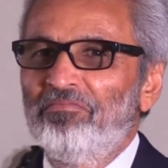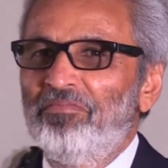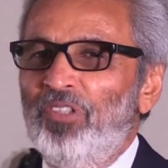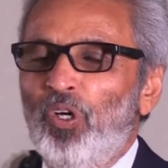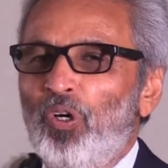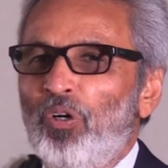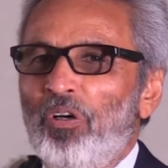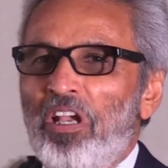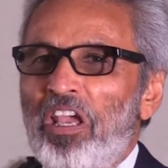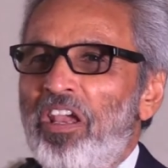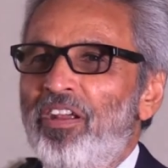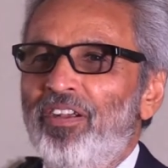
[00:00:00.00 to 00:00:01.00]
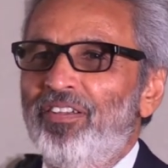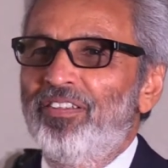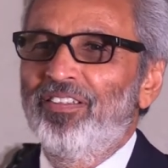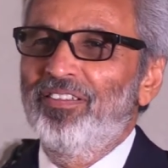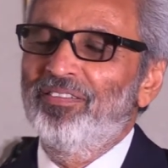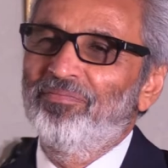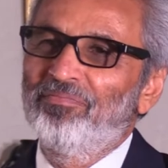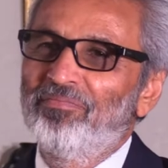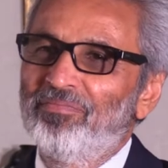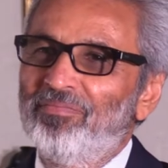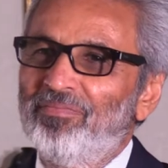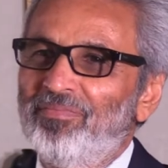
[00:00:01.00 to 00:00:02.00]
no airs,
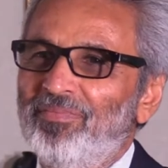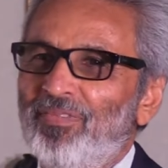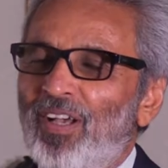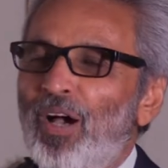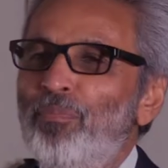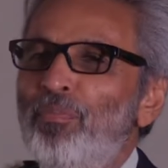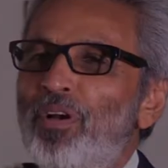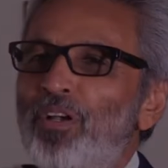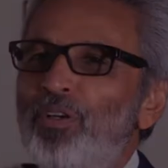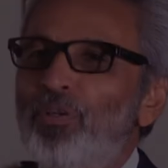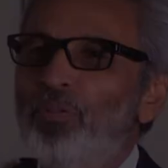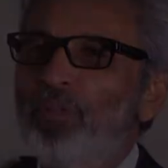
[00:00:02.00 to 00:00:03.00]
humble to